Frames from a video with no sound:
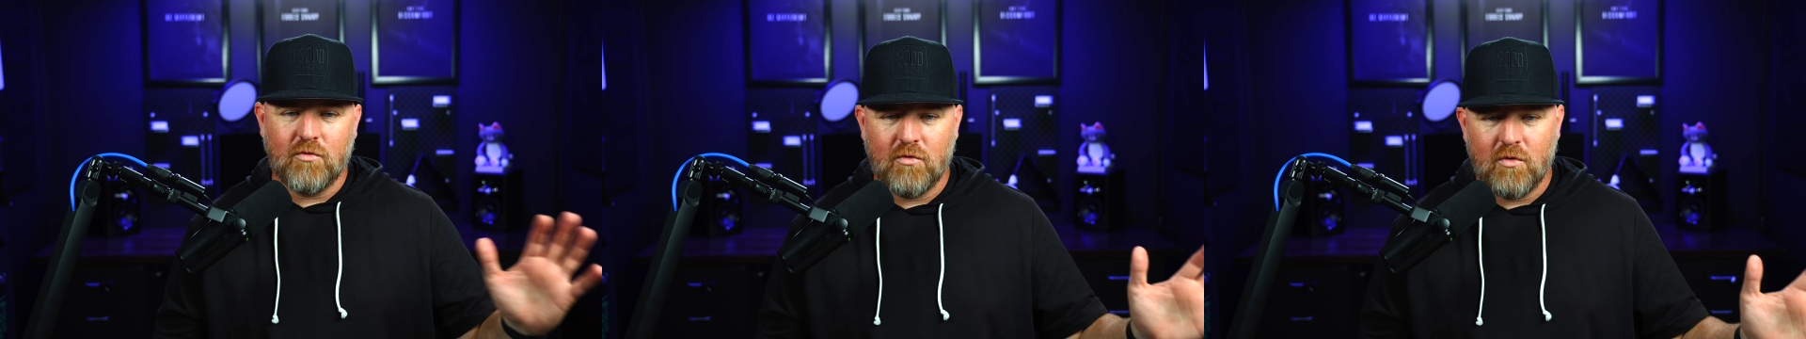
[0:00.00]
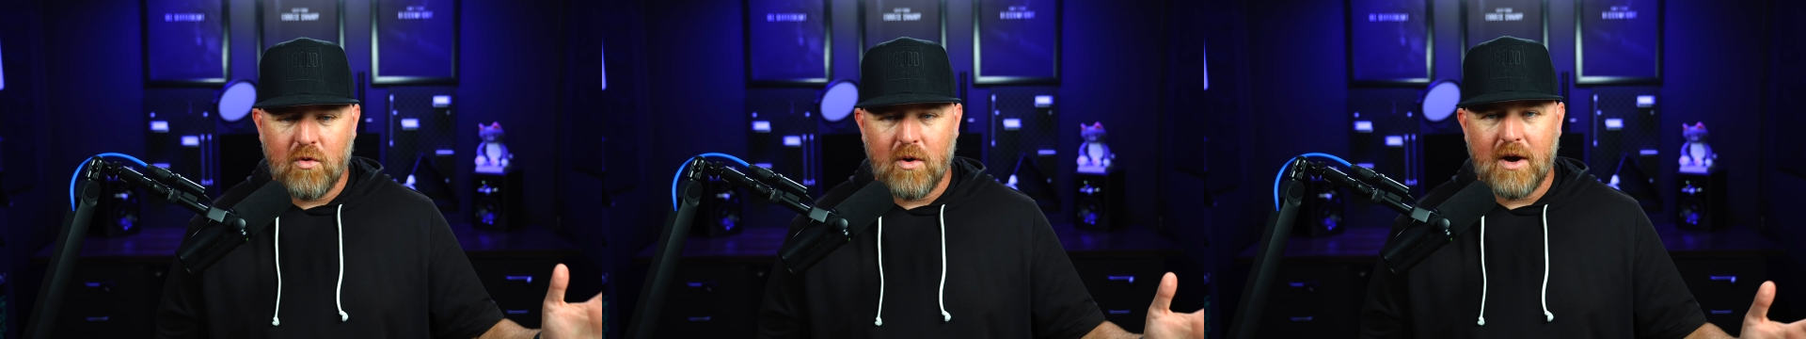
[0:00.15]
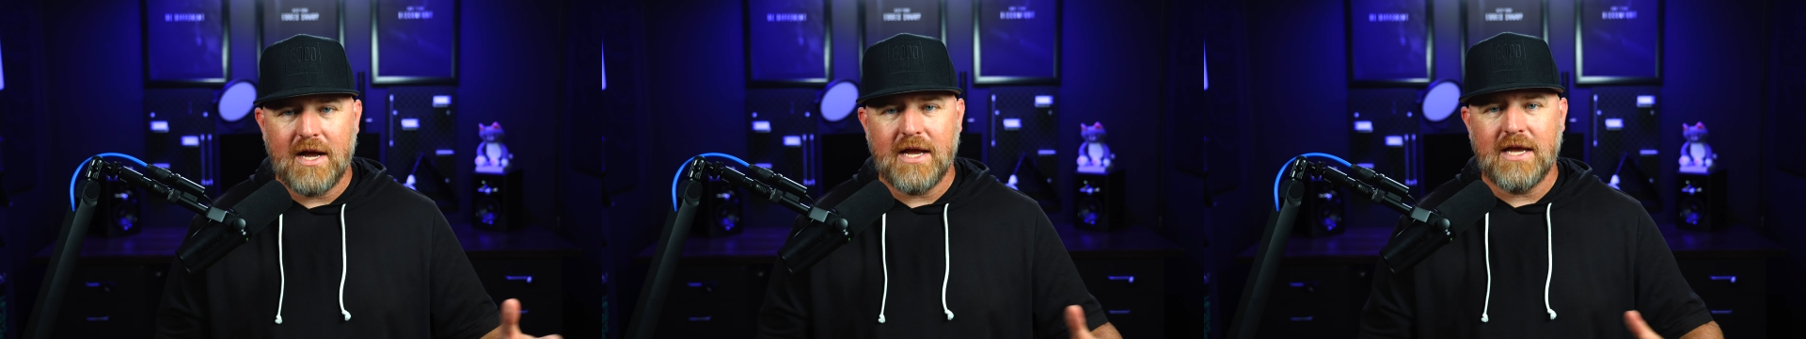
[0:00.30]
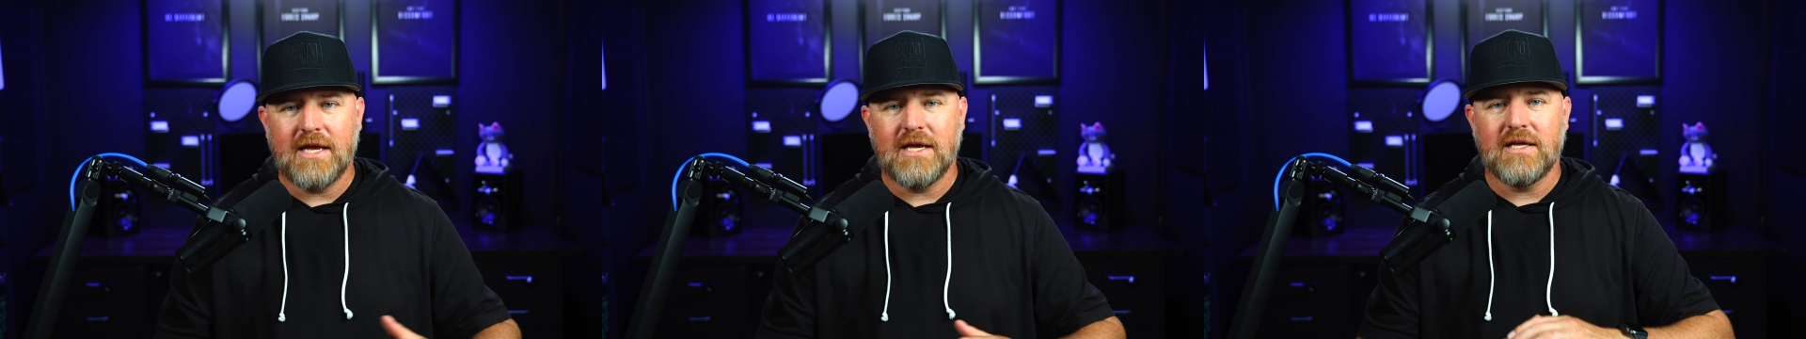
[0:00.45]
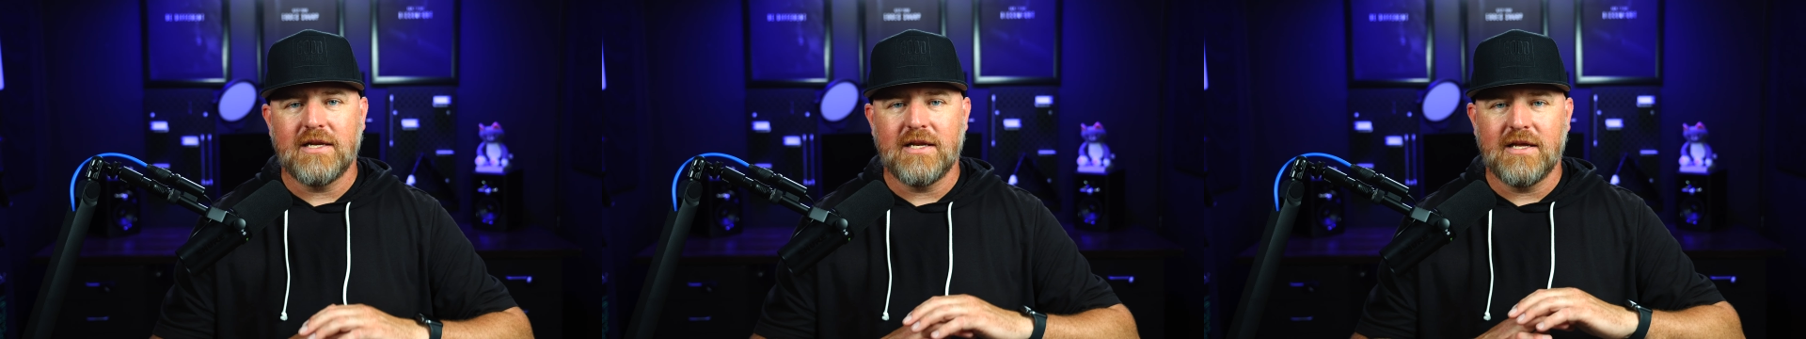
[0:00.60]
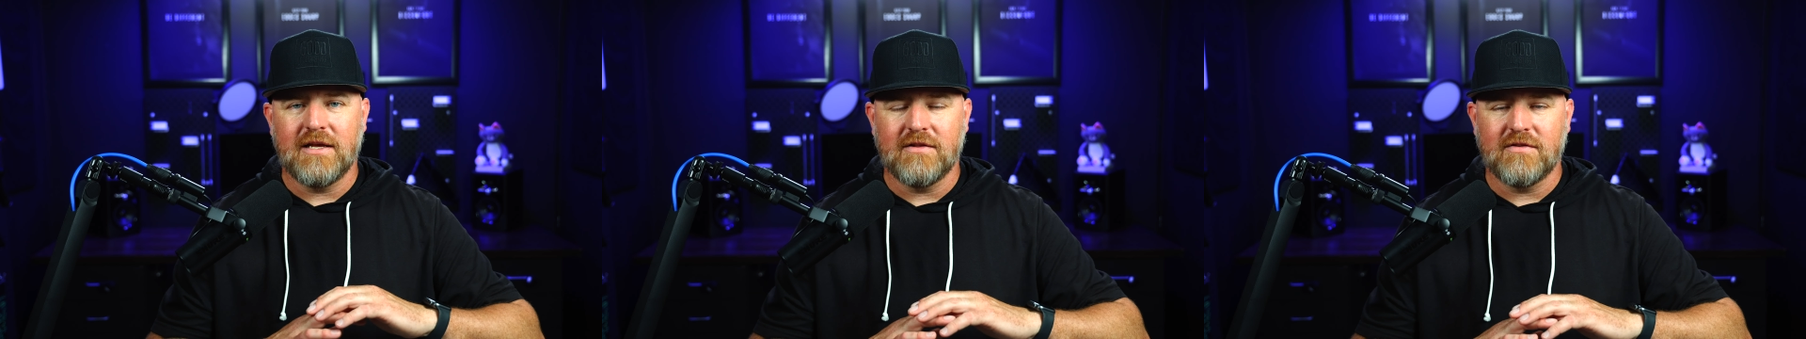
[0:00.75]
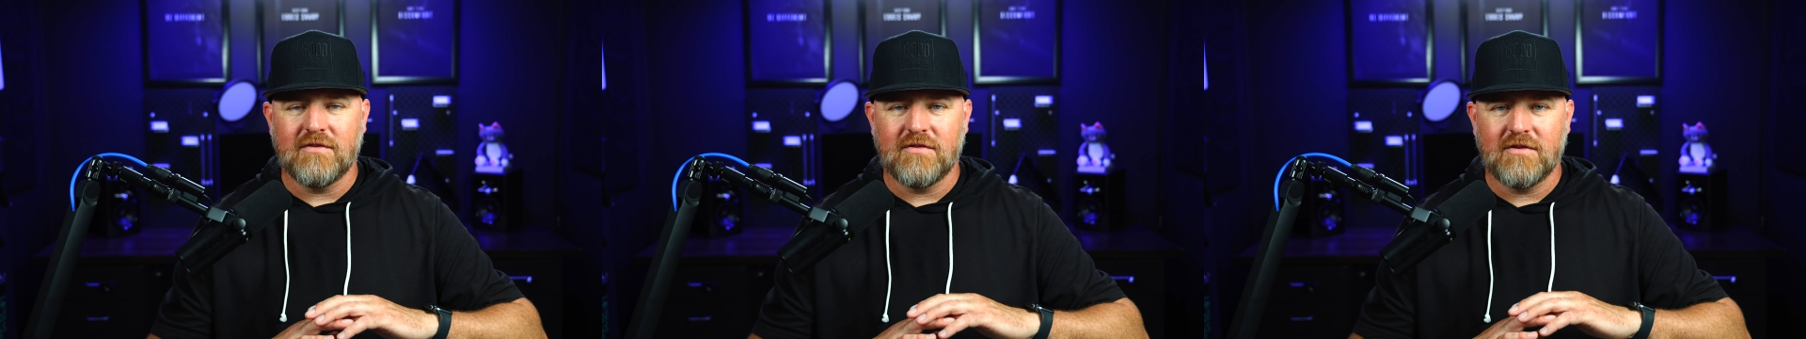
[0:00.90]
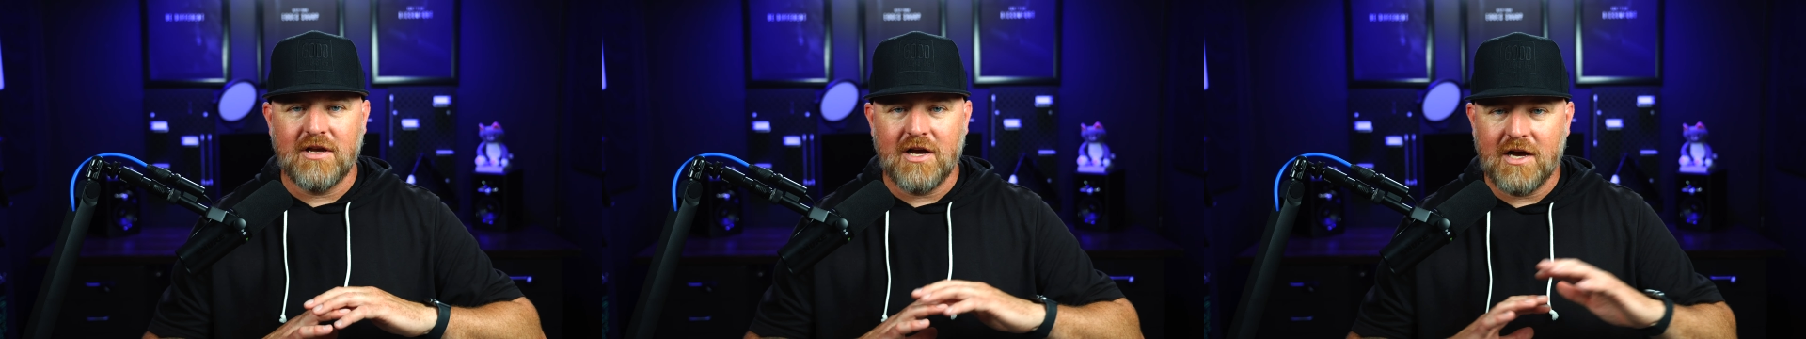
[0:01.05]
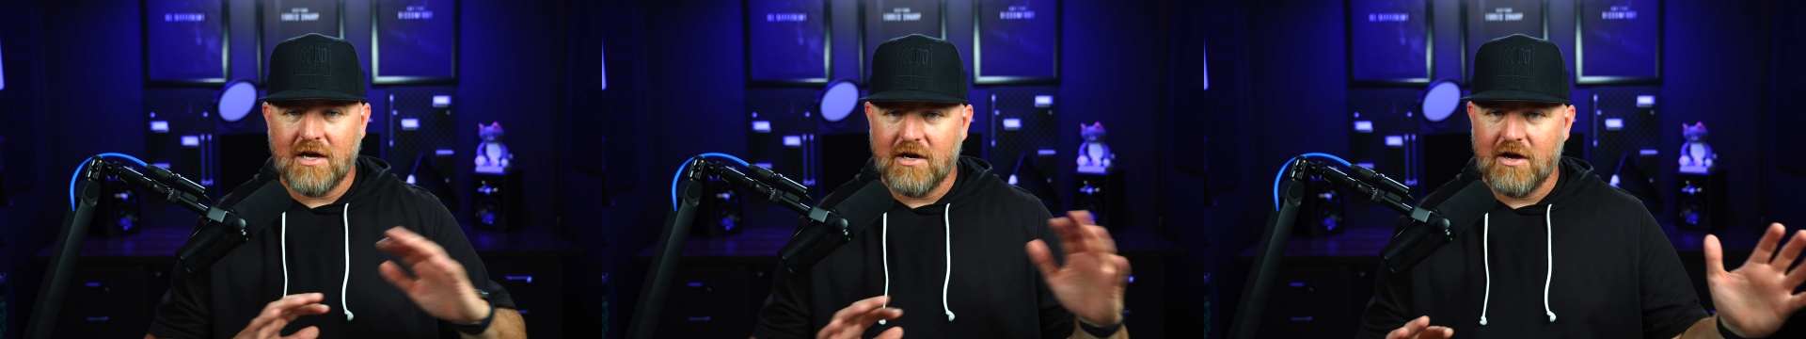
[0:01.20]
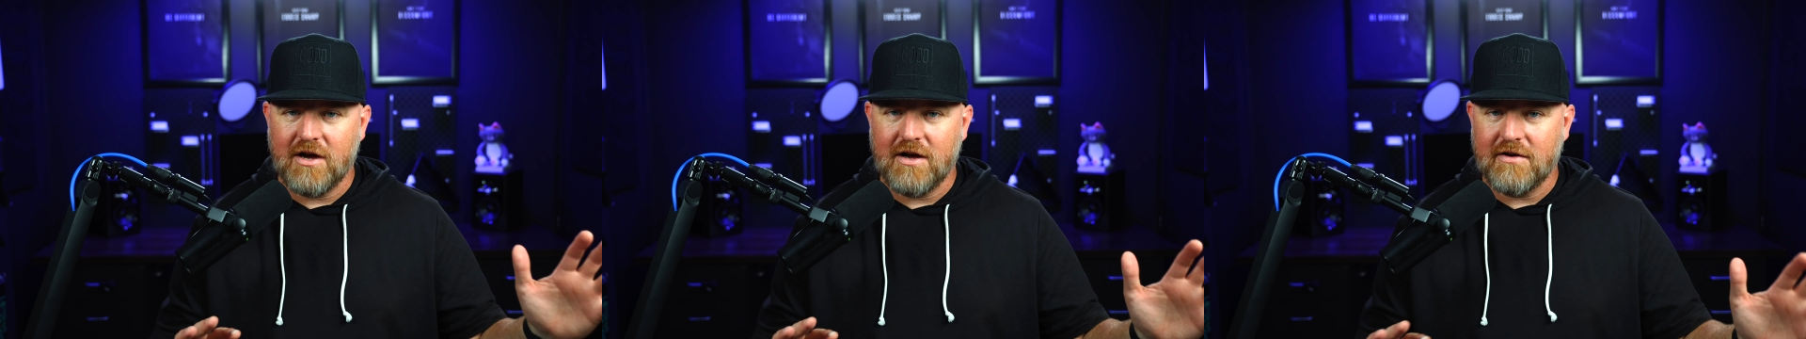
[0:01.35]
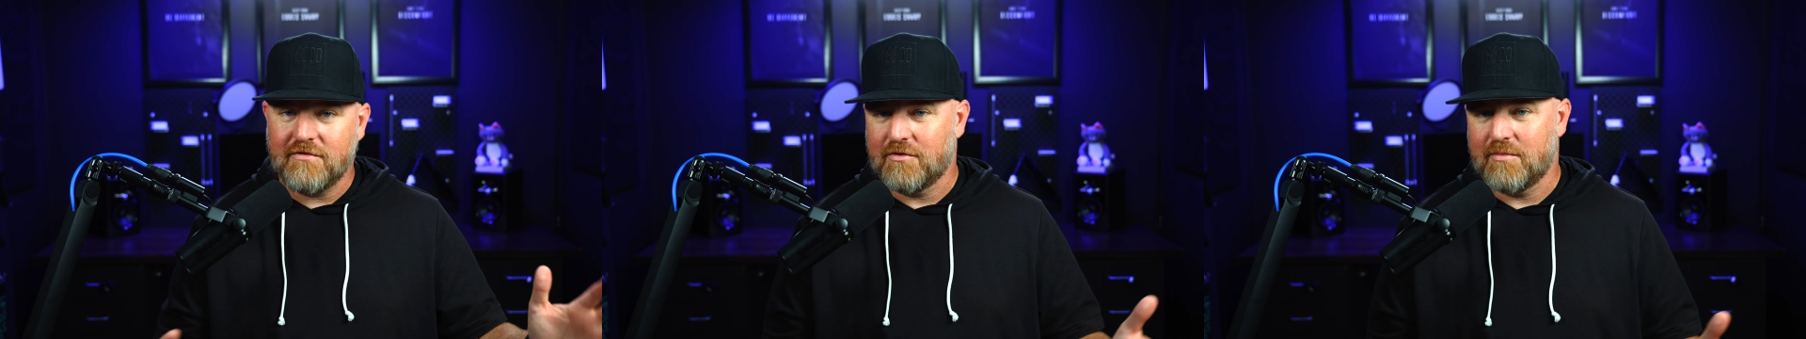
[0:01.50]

quiet, it's cut off